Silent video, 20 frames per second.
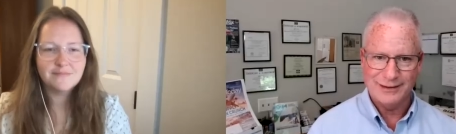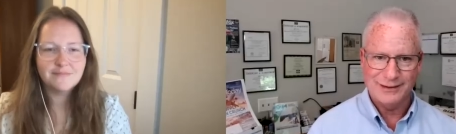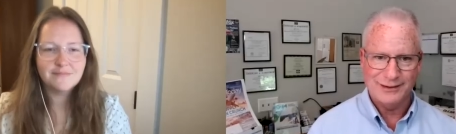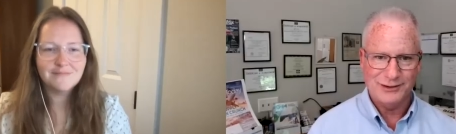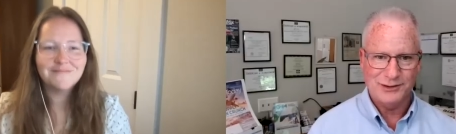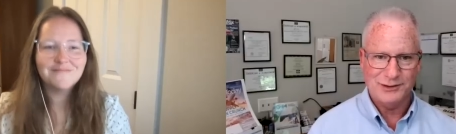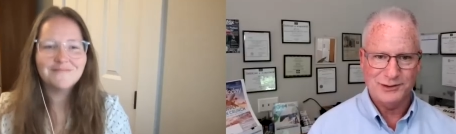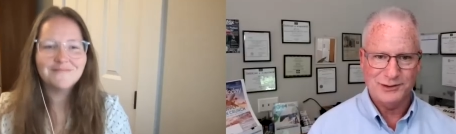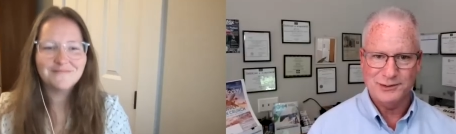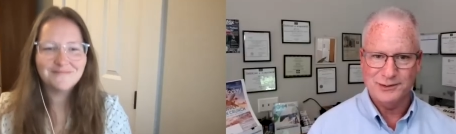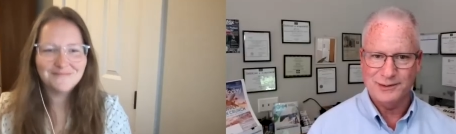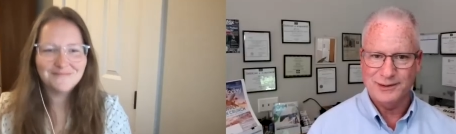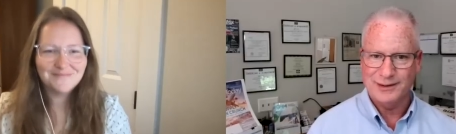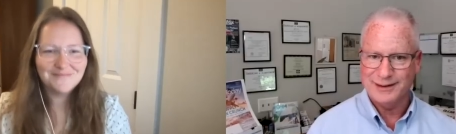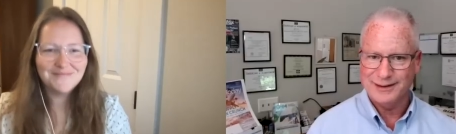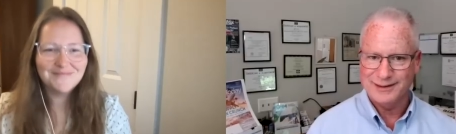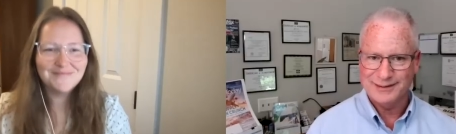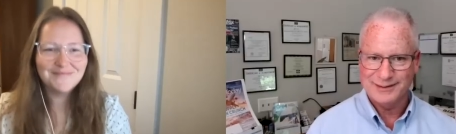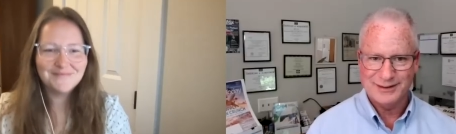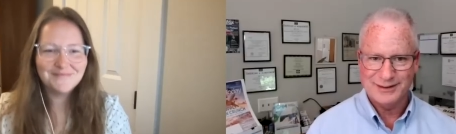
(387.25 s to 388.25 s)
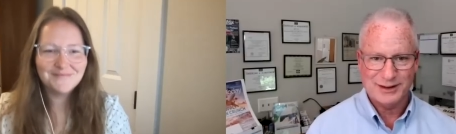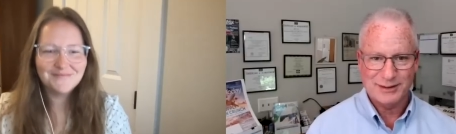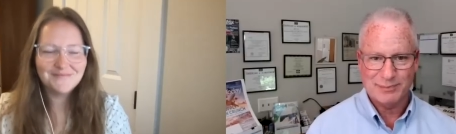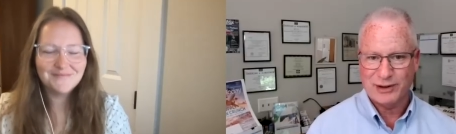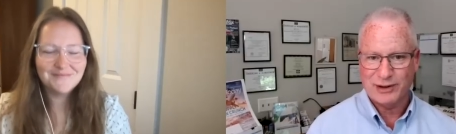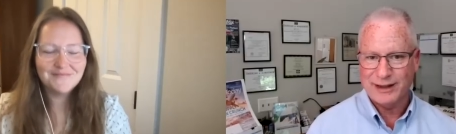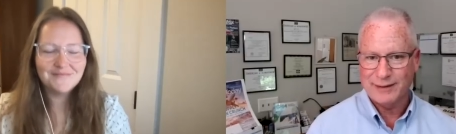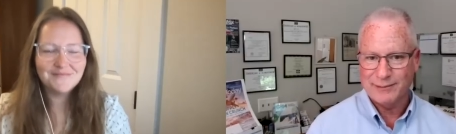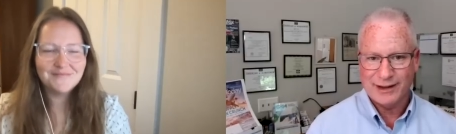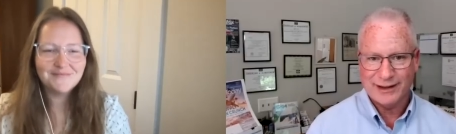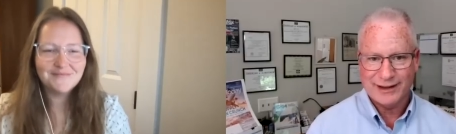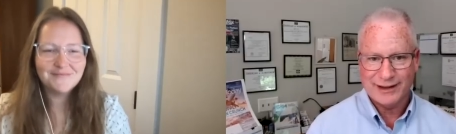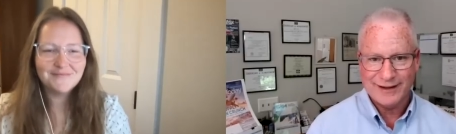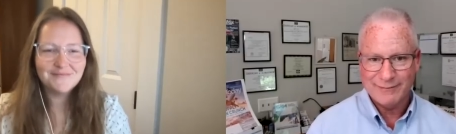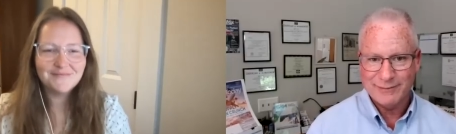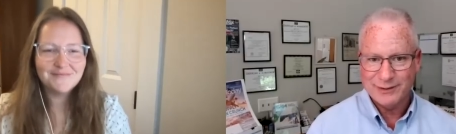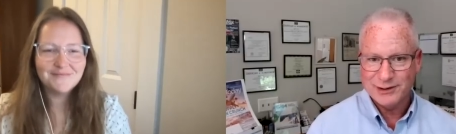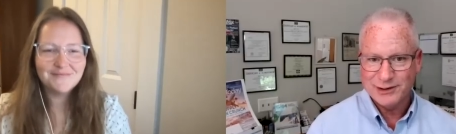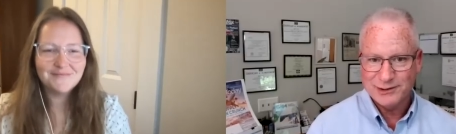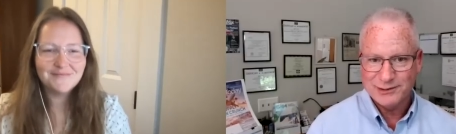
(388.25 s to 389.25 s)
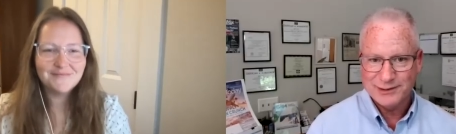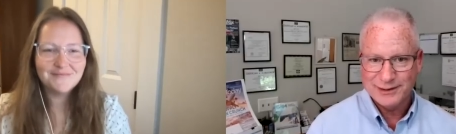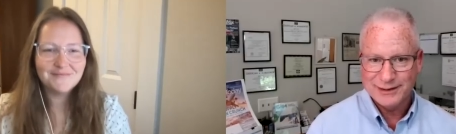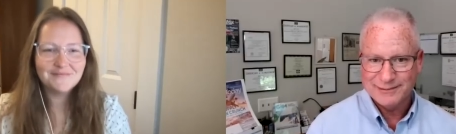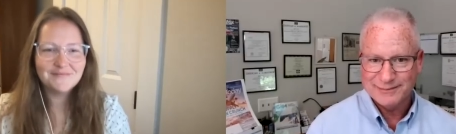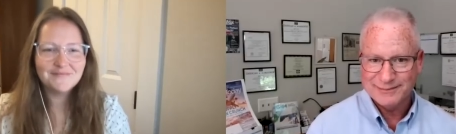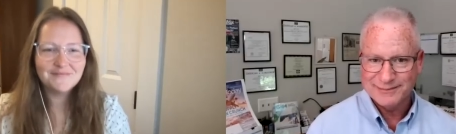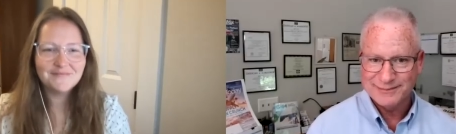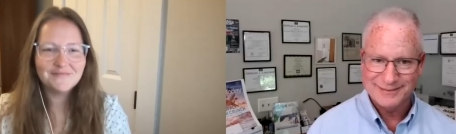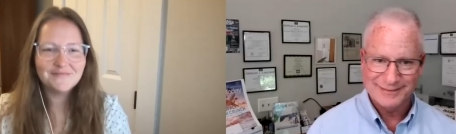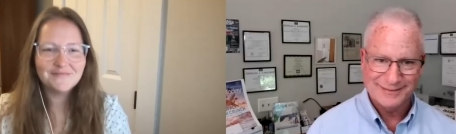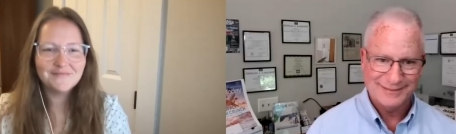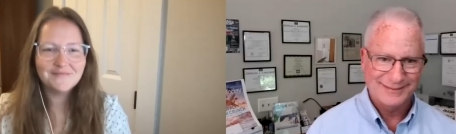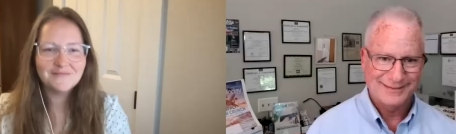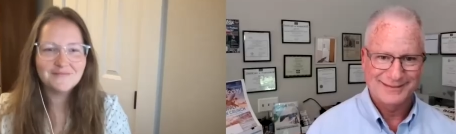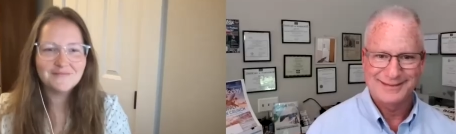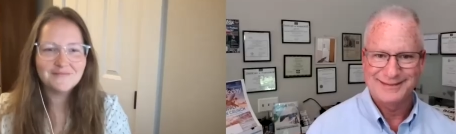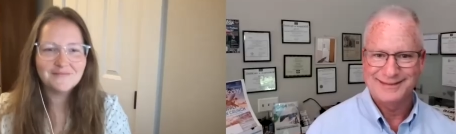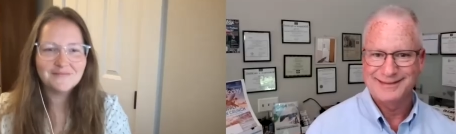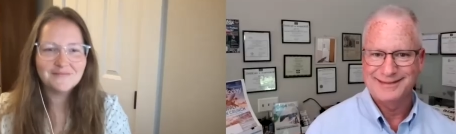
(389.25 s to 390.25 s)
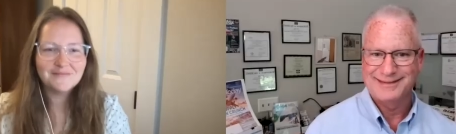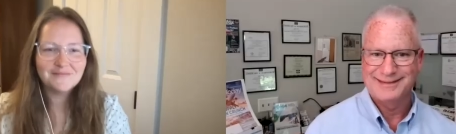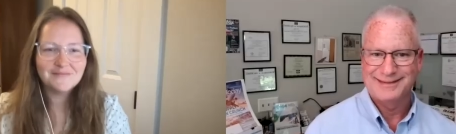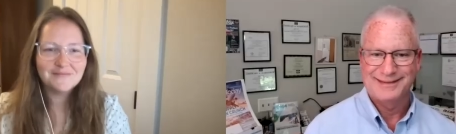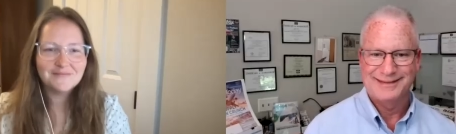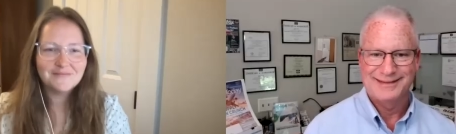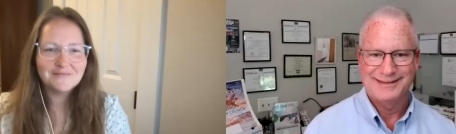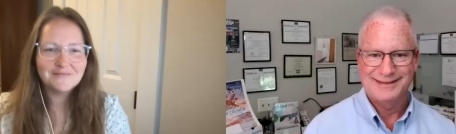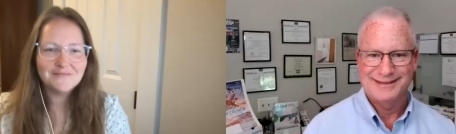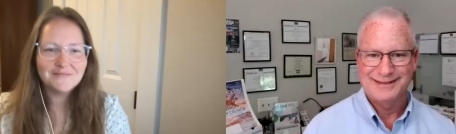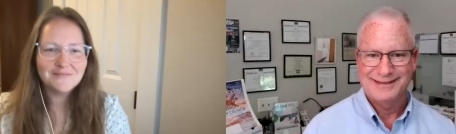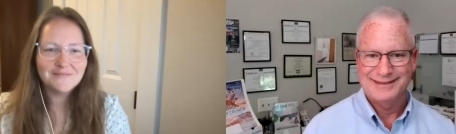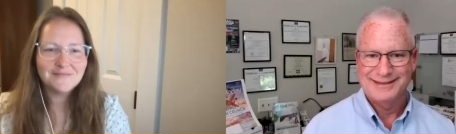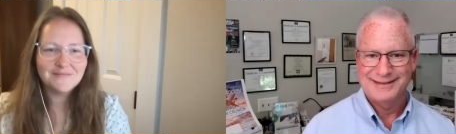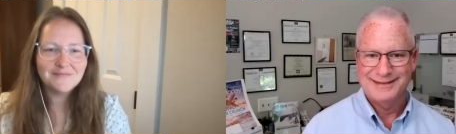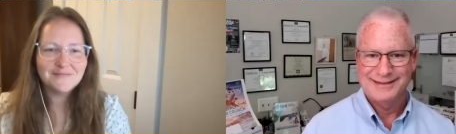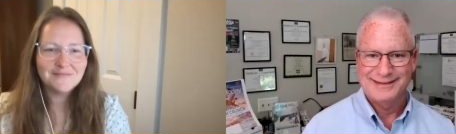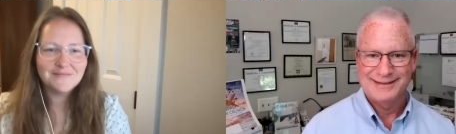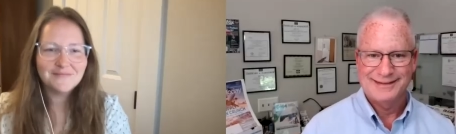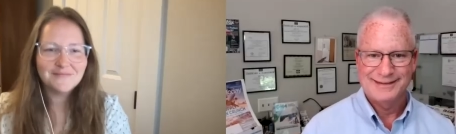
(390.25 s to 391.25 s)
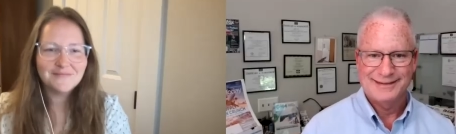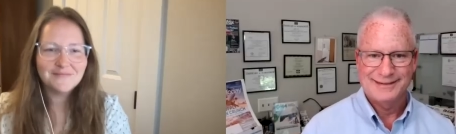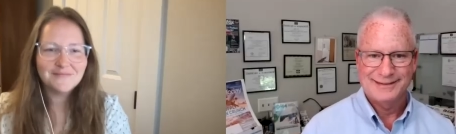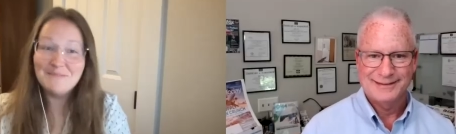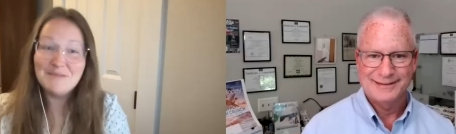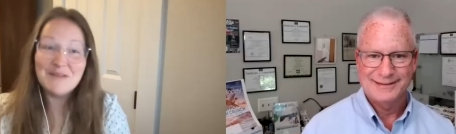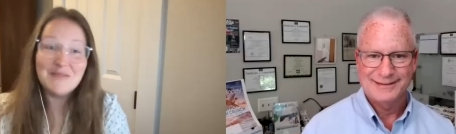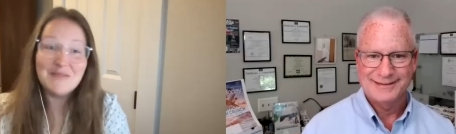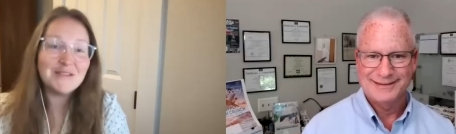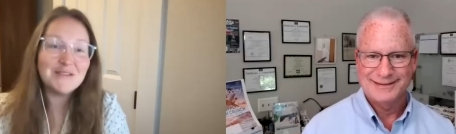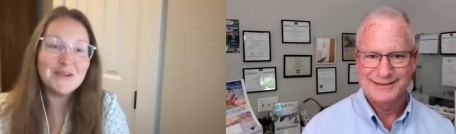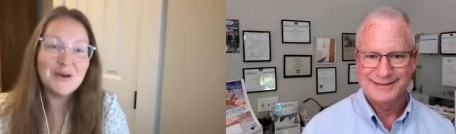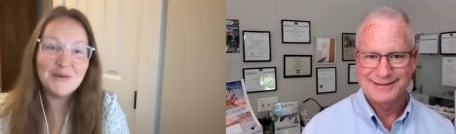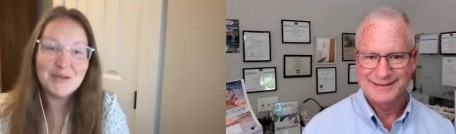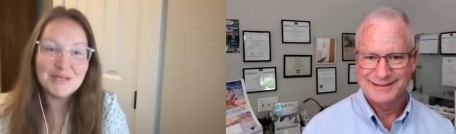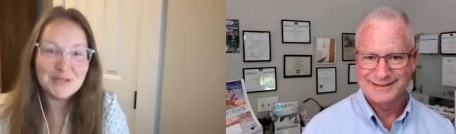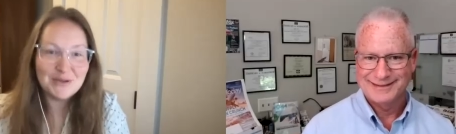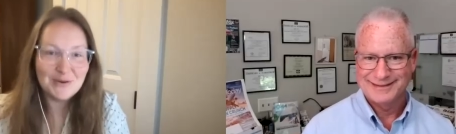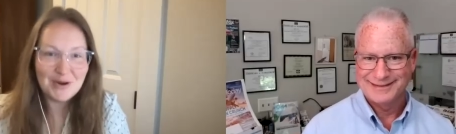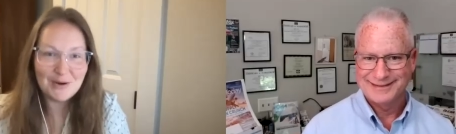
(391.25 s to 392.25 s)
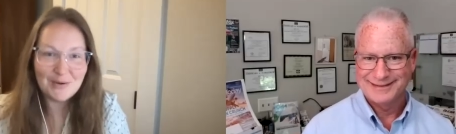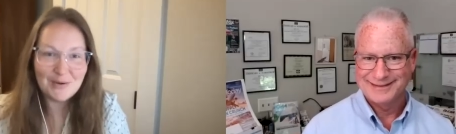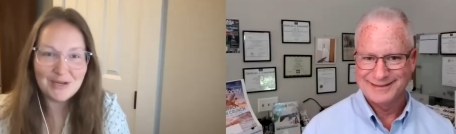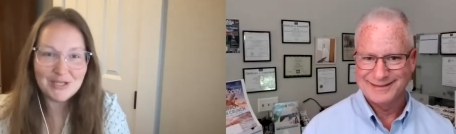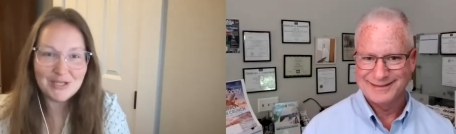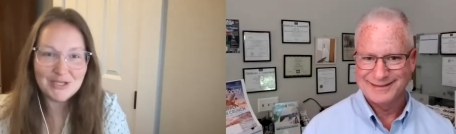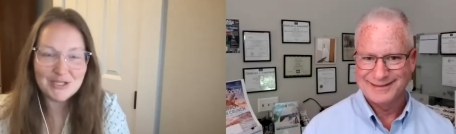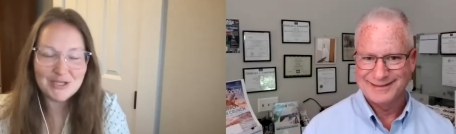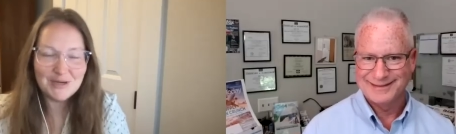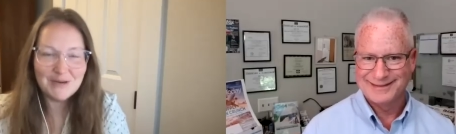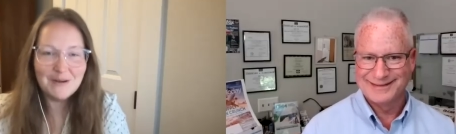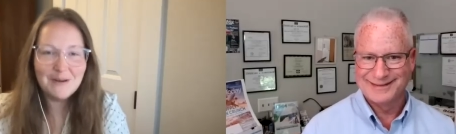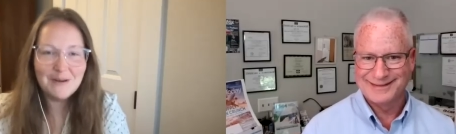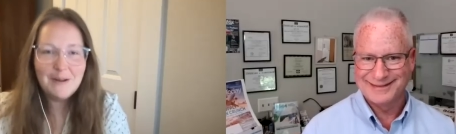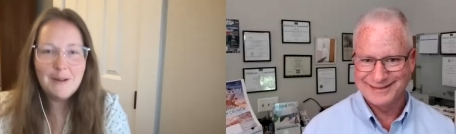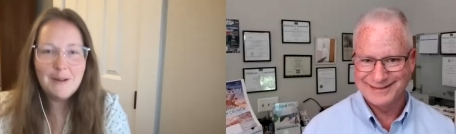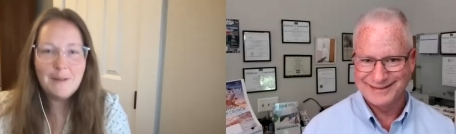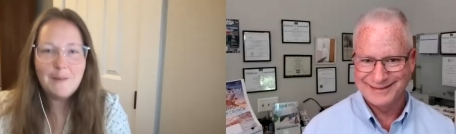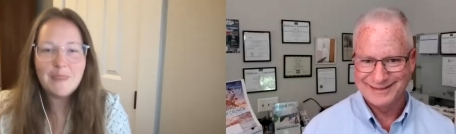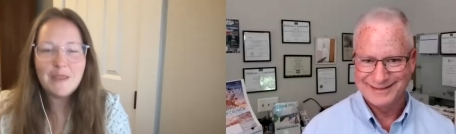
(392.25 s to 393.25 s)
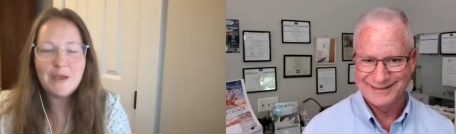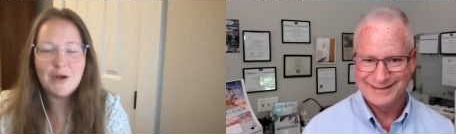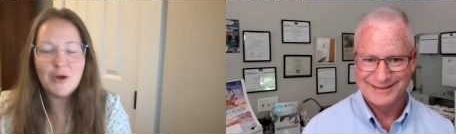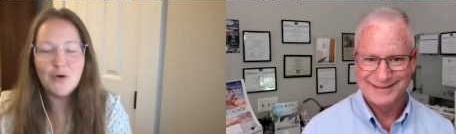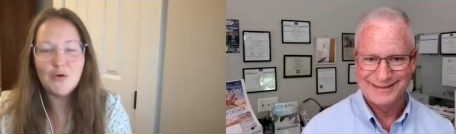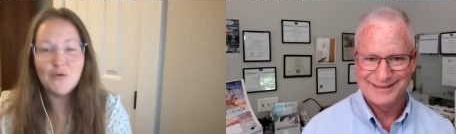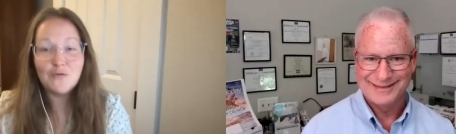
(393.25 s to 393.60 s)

Speaker 1: Do you uh, just spray them like I've been doing?
Speaker 2: Yeah, I mean, that's always a great question. You know,